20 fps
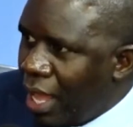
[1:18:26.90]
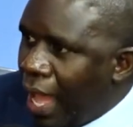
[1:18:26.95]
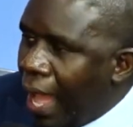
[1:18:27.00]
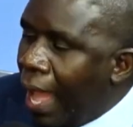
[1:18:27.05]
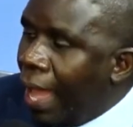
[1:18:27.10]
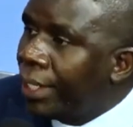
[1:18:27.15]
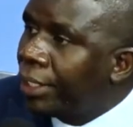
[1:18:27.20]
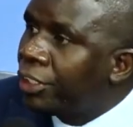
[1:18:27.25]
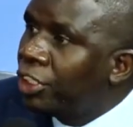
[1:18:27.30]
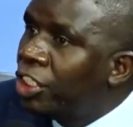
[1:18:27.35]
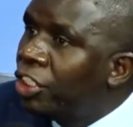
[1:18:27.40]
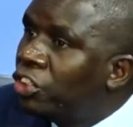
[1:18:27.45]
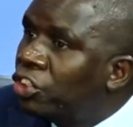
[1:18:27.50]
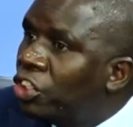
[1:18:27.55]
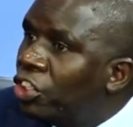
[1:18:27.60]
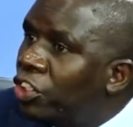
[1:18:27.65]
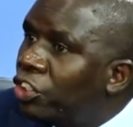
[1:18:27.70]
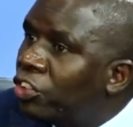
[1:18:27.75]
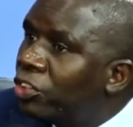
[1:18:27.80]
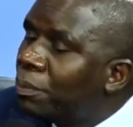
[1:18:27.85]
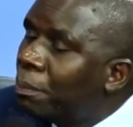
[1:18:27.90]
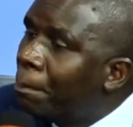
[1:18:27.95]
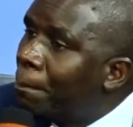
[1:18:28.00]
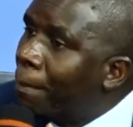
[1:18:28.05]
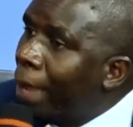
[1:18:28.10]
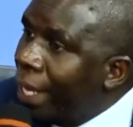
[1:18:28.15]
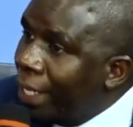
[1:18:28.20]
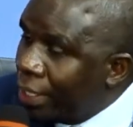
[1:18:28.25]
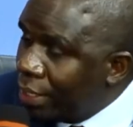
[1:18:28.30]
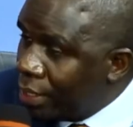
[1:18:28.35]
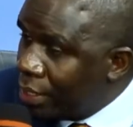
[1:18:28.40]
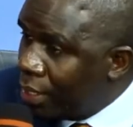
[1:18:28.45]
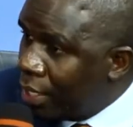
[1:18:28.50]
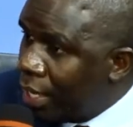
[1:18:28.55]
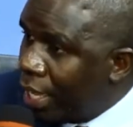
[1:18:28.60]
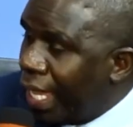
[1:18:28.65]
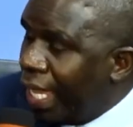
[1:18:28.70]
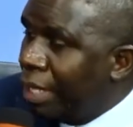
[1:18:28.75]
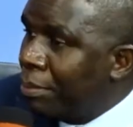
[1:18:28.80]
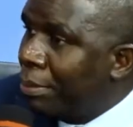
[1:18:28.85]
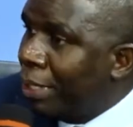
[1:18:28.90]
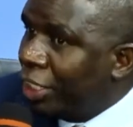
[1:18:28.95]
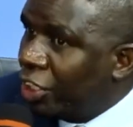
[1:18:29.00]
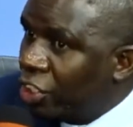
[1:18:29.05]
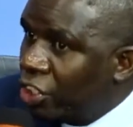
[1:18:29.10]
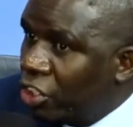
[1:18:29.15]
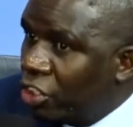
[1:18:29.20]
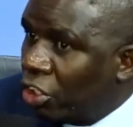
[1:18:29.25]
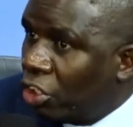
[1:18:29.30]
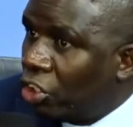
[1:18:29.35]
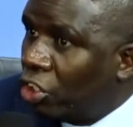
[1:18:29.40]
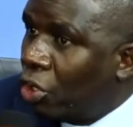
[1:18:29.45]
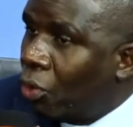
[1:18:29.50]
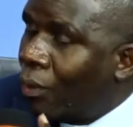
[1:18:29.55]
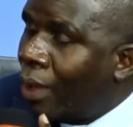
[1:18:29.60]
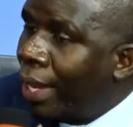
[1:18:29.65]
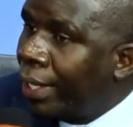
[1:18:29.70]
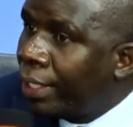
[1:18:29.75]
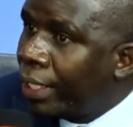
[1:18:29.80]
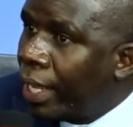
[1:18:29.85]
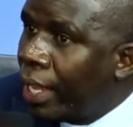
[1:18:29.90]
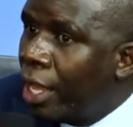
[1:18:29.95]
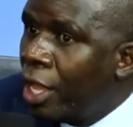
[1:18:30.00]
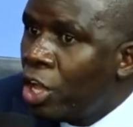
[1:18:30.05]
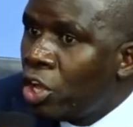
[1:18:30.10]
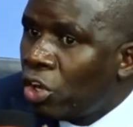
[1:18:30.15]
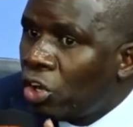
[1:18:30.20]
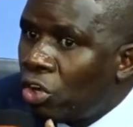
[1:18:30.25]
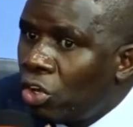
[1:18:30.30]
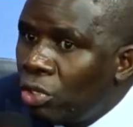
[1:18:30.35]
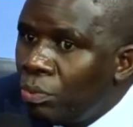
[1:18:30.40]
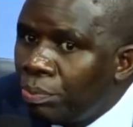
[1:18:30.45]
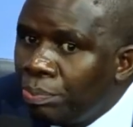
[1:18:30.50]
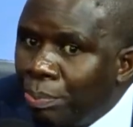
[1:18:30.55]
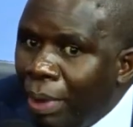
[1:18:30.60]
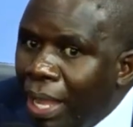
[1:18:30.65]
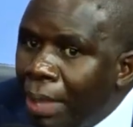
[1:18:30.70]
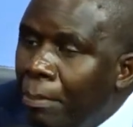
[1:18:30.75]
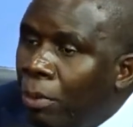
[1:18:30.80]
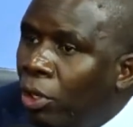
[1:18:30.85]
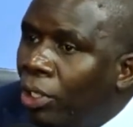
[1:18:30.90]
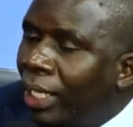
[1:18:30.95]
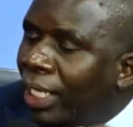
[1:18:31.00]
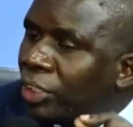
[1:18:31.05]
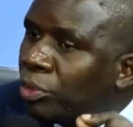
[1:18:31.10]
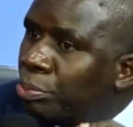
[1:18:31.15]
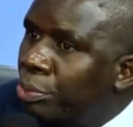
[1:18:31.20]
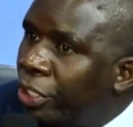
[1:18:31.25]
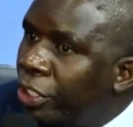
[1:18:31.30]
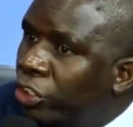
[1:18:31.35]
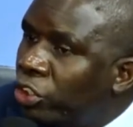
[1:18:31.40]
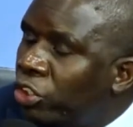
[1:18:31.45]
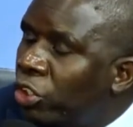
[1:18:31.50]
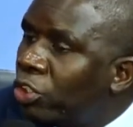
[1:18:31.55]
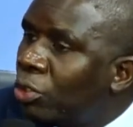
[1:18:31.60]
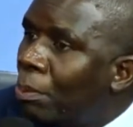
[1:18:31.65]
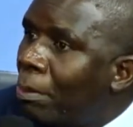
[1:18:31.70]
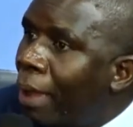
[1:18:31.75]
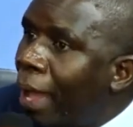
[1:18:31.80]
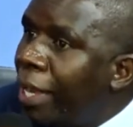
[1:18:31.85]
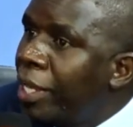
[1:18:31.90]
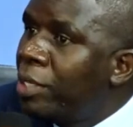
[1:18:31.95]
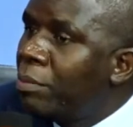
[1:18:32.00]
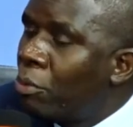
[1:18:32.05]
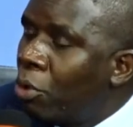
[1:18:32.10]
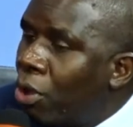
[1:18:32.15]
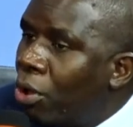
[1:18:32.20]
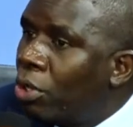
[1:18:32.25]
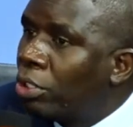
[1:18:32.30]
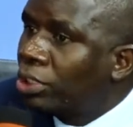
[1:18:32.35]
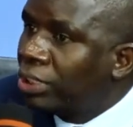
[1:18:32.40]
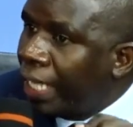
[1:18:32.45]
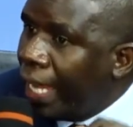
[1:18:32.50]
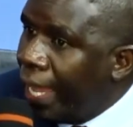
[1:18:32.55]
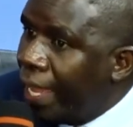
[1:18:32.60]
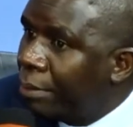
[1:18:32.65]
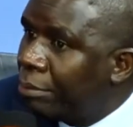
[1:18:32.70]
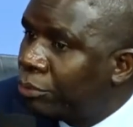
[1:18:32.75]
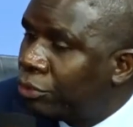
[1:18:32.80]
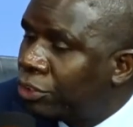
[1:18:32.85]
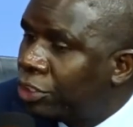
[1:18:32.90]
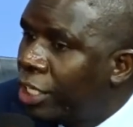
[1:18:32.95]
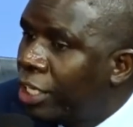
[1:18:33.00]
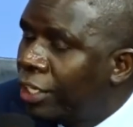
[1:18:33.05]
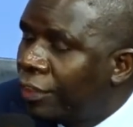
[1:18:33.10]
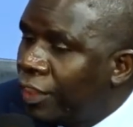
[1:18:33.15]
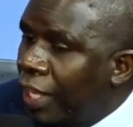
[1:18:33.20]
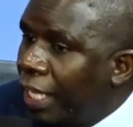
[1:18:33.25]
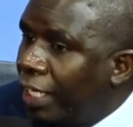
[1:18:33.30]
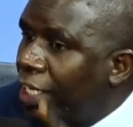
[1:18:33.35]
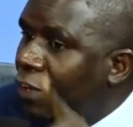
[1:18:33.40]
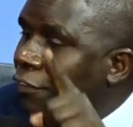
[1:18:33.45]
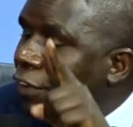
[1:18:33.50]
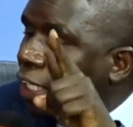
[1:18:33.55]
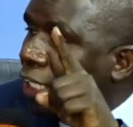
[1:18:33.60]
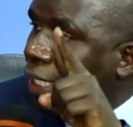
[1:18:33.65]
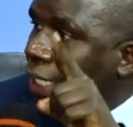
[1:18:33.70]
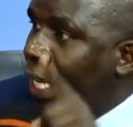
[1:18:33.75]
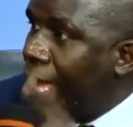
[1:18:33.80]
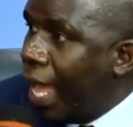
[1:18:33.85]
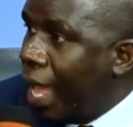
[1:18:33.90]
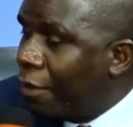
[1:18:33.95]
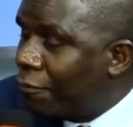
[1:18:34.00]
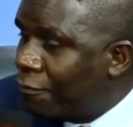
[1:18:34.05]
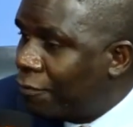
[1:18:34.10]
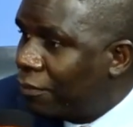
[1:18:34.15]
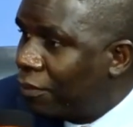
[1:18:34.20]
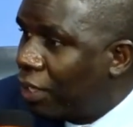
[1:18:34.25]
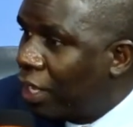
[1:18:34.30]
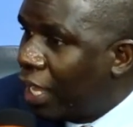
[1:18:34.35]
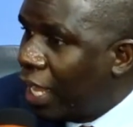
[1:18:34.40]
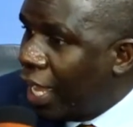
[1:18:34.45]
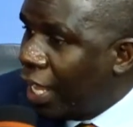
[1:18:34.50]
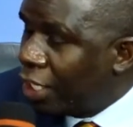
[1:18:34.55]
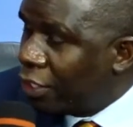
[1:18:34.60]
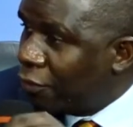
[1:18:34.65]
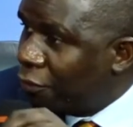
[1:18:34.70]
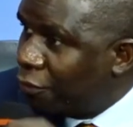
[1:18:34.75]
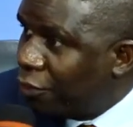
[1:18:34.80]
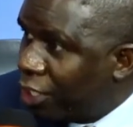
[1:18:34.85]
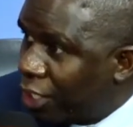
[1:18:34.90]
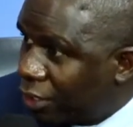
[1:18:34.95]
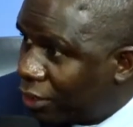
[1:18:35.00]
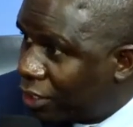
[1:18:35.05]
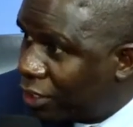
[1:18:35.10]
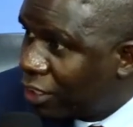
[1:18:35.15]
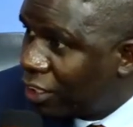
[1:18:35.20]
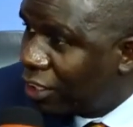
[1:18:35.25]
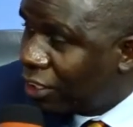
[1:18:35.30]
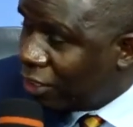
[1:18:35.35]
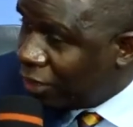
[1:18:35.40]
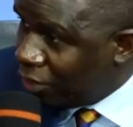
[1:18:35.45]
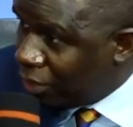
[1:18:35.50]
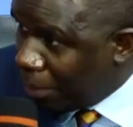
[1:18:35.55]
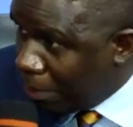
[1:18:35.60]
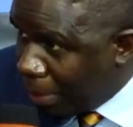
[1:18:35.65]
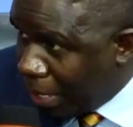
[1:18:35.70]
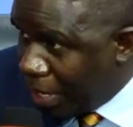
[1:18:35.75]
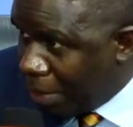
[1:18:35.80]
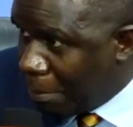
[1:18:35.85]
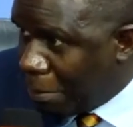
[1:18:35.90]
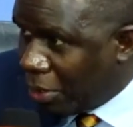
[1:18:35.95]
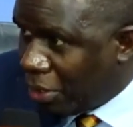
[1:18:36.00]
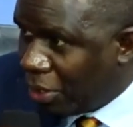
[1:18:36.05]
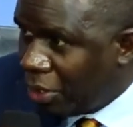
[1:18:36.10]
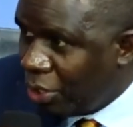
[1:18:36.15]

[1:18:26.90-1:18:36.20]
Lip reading: And this is money and material. No wonder Bible has mentioned money more times than even love and faith in the Bible.